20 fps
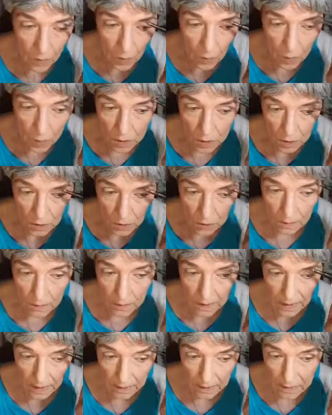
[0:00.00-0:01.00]
Of course you know
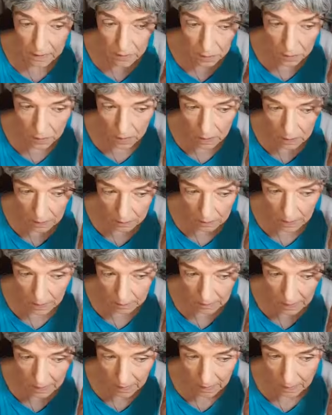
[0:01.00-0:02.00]
that because you're on my
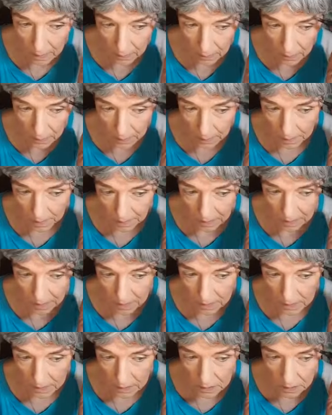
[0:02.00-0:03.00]
Melaleuca
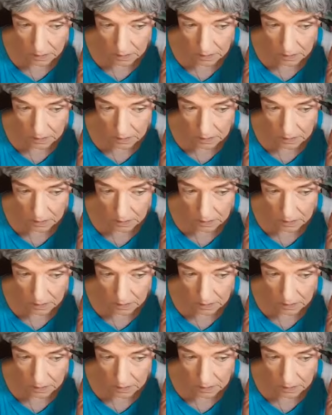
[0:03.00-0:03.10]
page.